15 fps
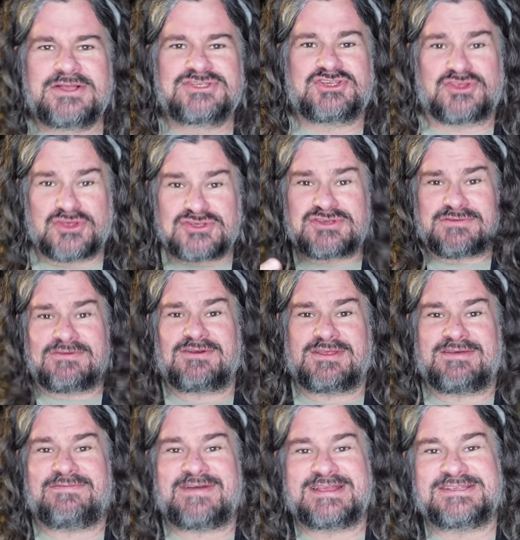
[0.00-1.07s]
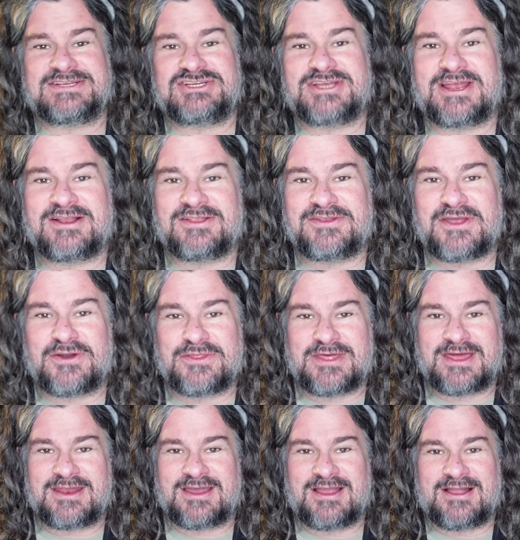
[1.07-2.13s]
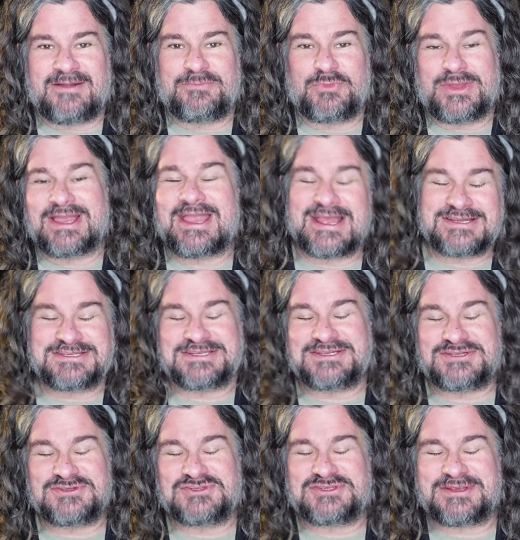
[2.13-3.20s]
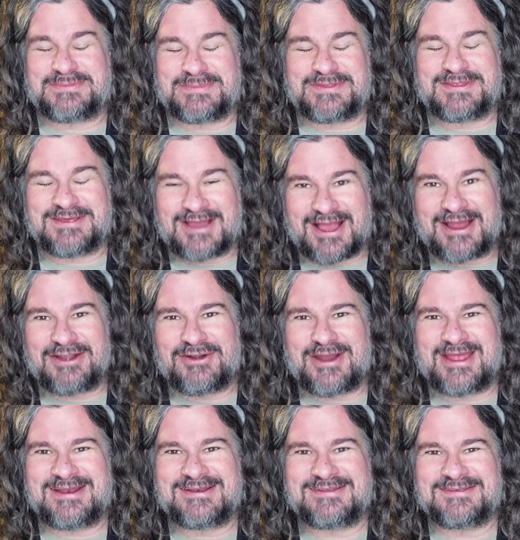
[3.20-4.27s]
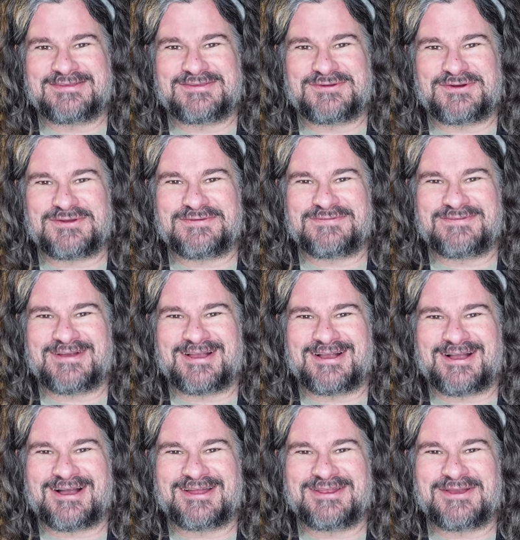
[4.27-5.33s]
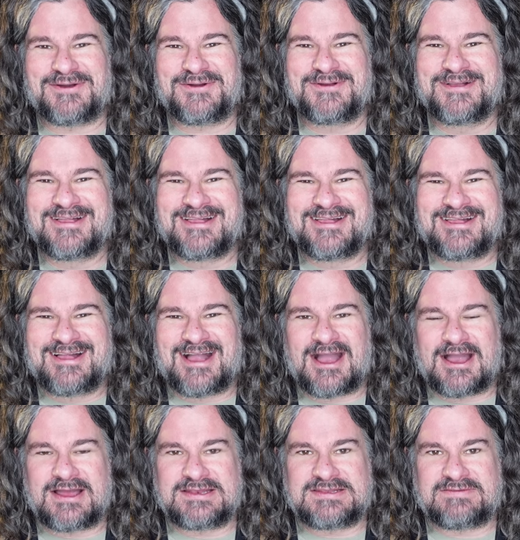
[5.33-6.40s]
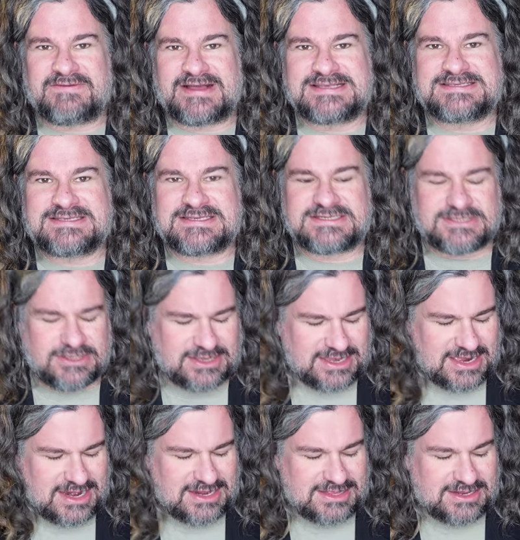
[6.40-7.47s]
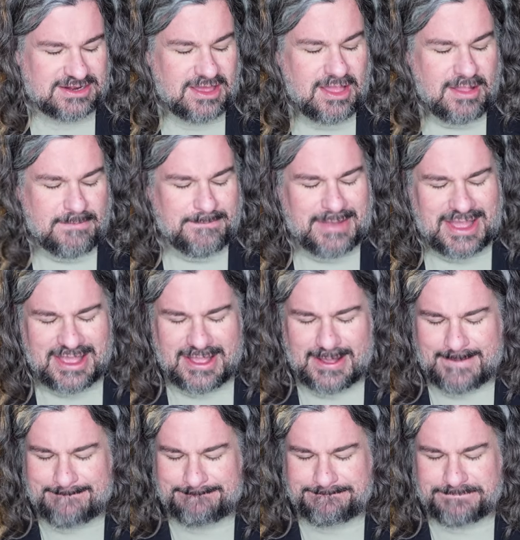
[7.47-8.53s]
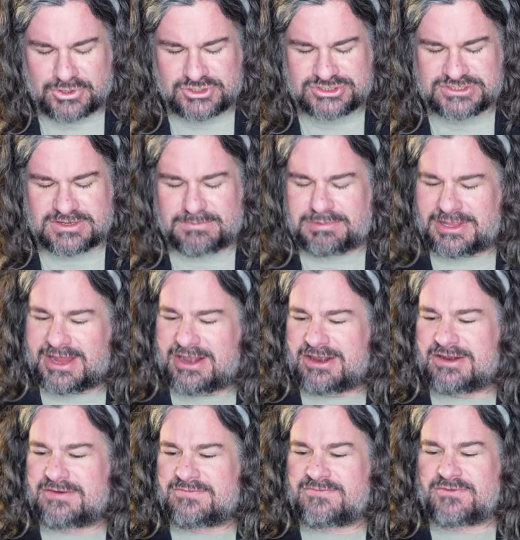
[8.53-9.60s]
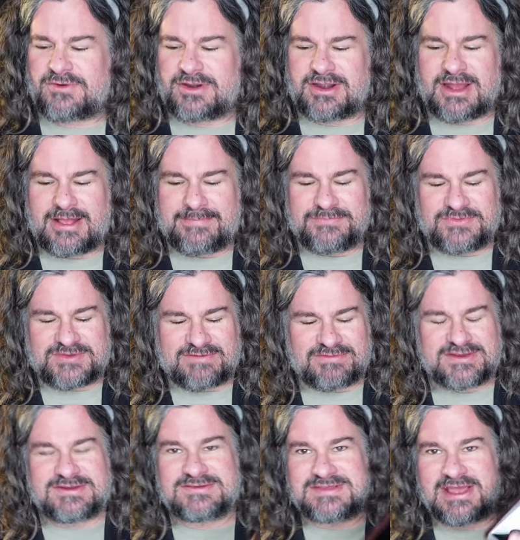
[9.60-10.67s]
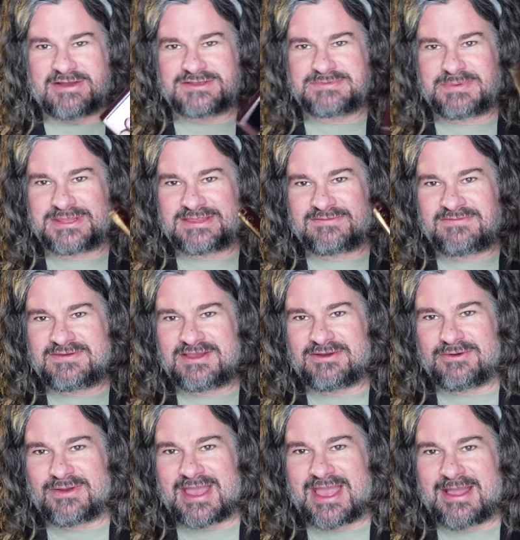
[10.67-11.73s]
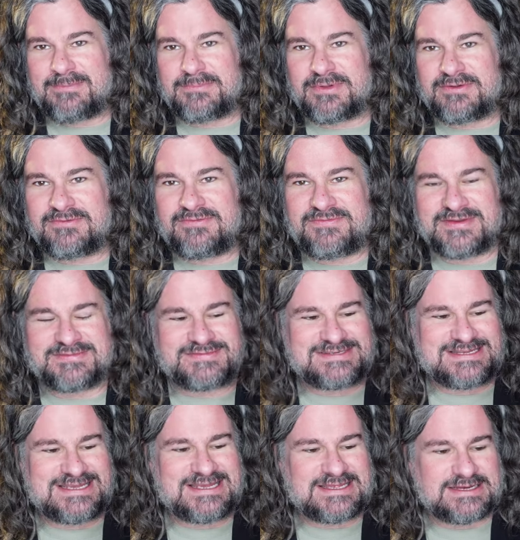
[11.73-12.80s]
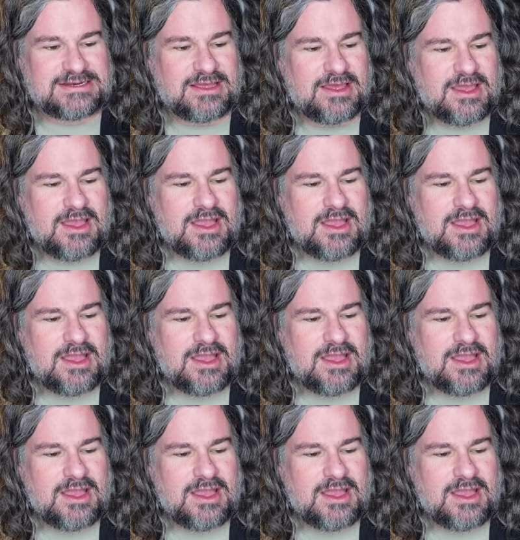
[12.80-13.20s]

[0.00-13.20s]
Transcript: So those of you who are the fans of the channel know that we occasionally do some of the higher end sort of audio devices looking at it. My personal player for several years now has been the Fiio M15.